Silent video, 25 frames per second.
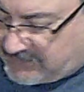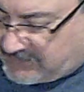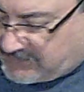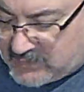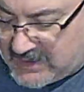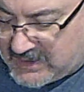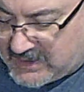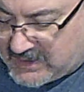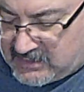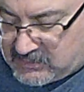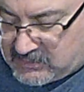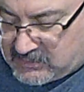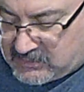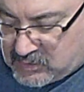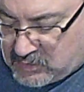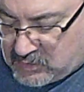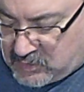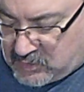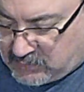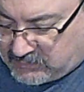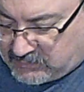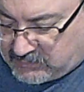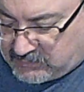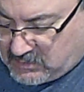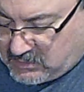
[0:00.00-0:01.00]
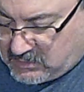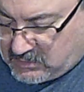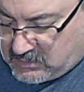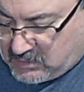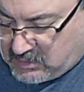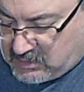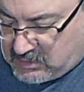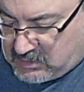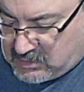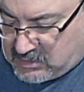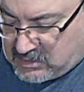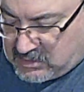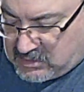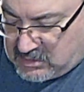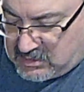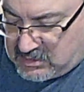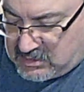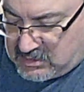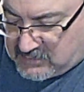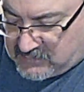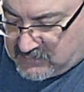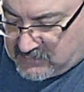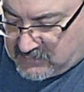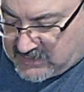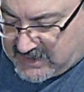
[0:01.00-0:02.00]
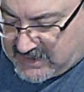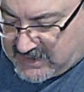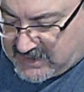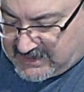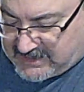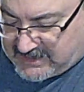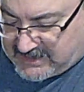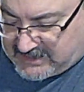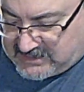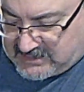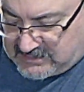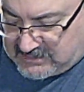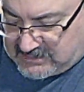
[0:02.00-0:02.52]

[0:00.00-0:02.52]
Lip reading: regular old red onion.